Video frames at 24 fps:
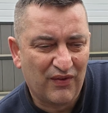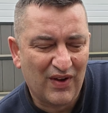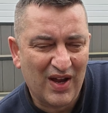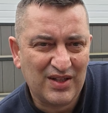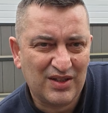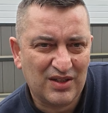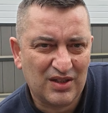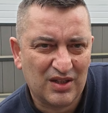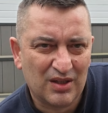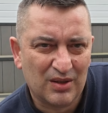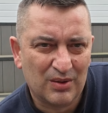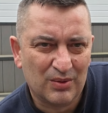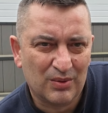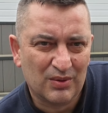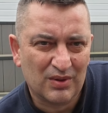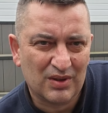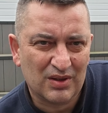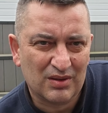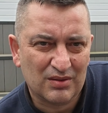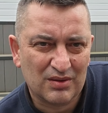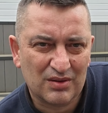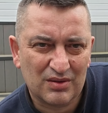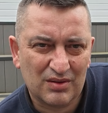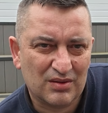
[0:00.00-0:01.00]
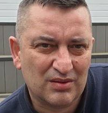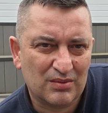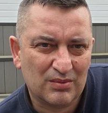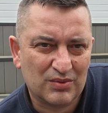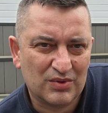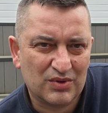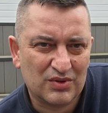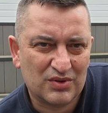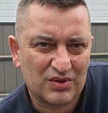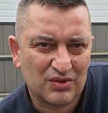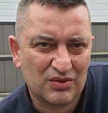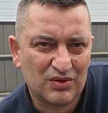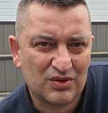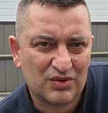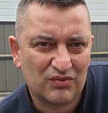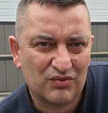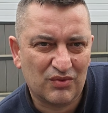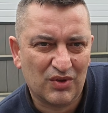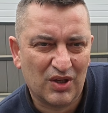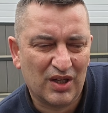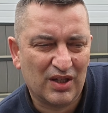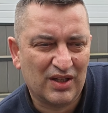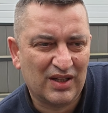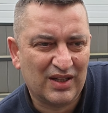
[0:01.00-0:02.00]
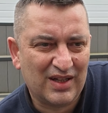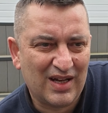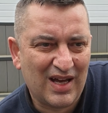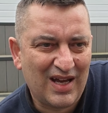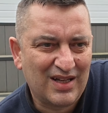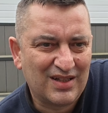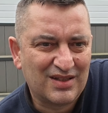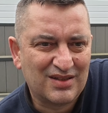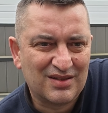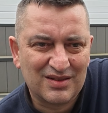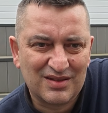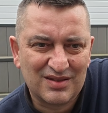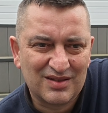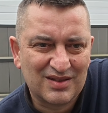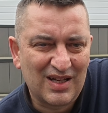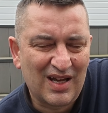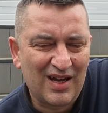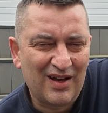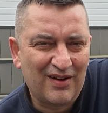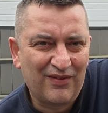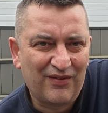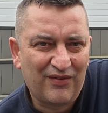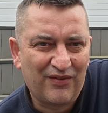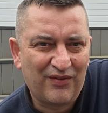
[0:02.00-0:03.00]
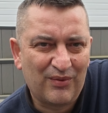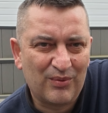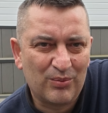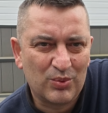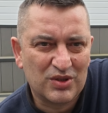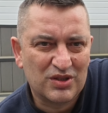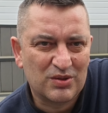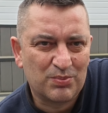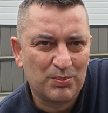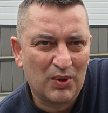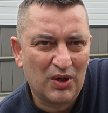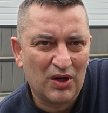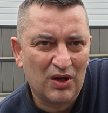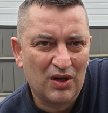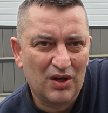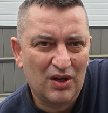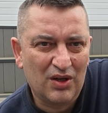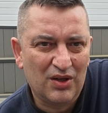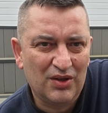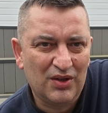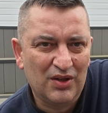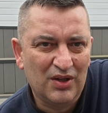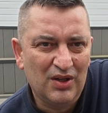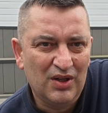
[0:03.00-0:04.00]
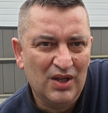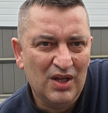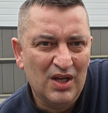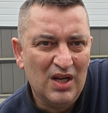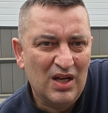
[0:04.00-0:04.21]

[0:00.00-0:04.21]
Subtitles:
venue. It was just really nice. The staff were spot on.